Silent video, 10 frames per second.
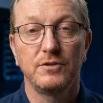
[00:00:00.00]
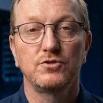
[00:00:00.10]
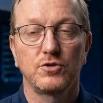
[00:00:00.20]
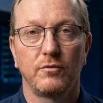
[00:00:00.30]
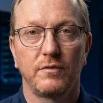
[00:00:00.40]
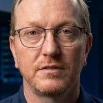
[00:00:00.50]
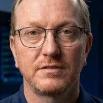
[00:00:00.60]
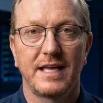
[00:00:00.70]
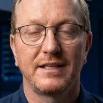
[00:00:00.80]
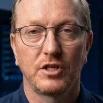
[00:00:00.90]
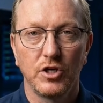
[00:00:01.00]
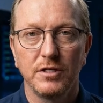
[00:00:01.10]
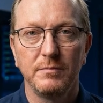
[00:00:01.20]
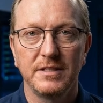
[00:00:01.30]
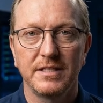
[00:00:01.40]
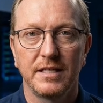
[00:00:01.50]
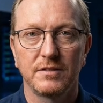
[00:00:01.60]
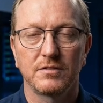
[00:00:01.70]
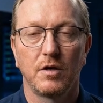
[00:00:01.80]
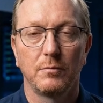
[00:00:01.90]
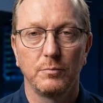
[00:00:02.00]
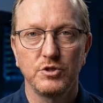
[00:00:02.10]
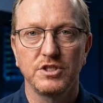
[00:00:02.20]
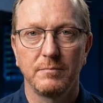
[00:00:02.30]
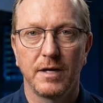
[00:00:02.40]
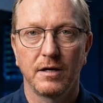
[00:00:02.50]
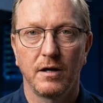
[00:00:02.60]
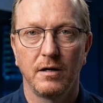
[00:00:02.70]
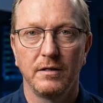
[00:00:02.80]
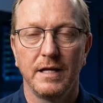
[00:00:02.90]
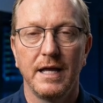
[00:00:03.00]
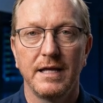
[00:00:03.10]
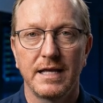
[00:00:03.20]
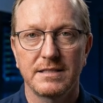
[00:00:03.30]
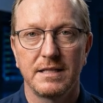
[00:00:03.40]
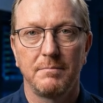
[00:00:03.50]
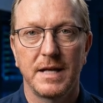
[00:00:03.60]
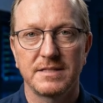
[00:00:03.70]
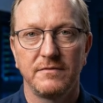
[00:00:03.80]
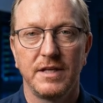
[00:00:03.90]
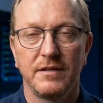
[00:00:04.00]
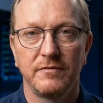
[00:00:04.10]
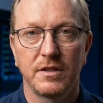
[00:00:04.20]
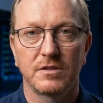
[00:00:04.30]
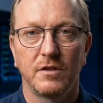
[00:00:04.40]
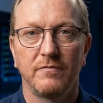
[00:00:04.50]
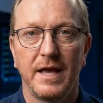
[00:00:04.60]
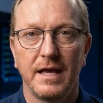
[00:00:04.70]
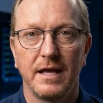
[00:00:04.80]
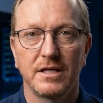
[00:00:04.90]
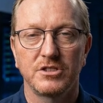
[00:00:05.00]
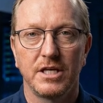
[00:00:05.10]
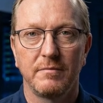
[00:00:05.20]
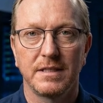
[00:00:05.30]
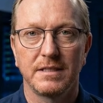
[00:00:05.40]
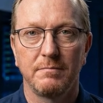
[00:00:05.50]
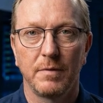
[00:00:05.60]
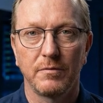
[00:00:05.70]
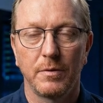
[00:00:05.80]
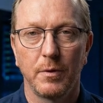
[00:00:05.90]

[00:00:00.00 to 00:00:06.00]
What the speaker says: Linus Torvalds and the kernel maintainers are pushing back hard against a massive influx of AI-generated bug